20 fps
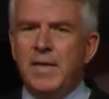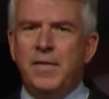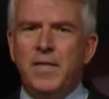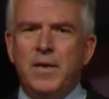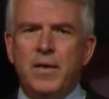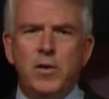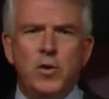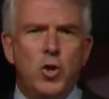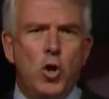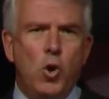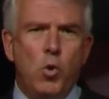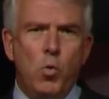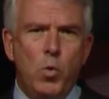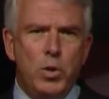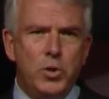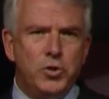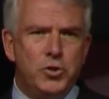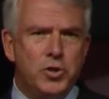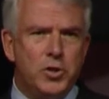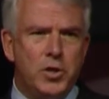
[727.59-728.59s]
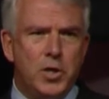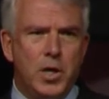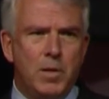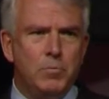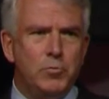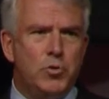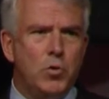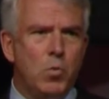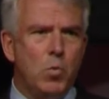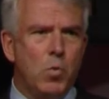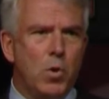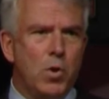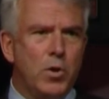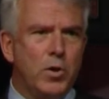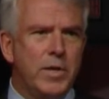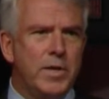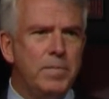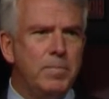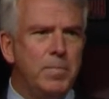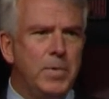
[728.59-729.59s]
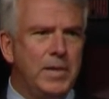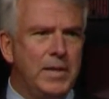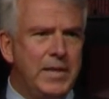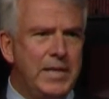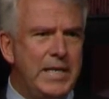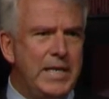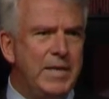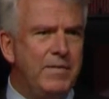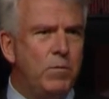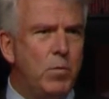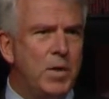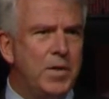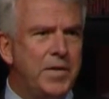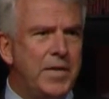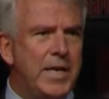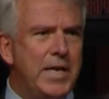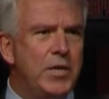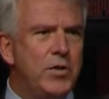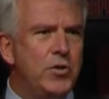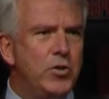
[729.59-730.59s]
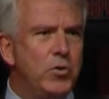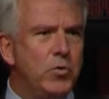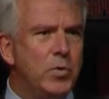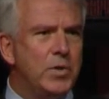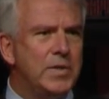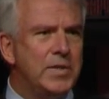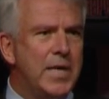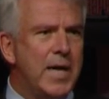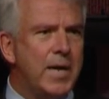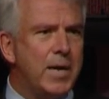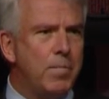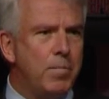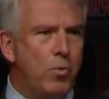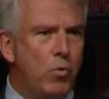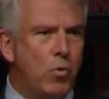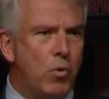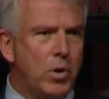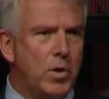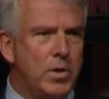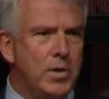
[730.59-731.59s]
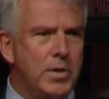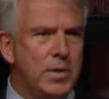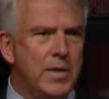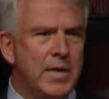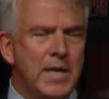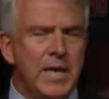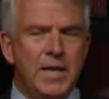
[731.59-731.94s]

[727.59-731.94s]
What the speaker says: that no one should come to work and believe what they do is not important,